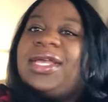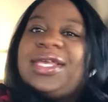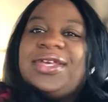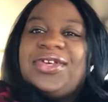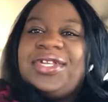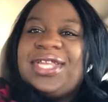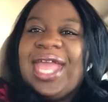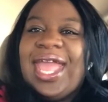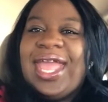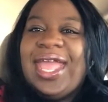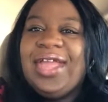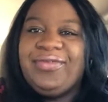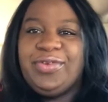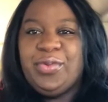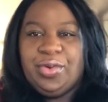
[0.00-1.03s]
Good day,
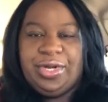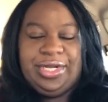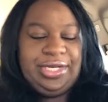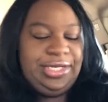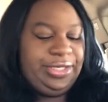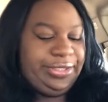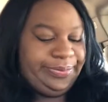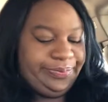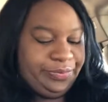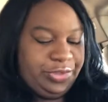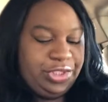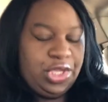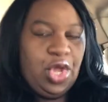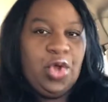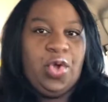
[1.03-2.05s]
everyone.
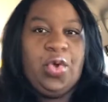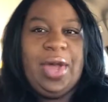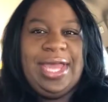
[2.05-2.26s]
So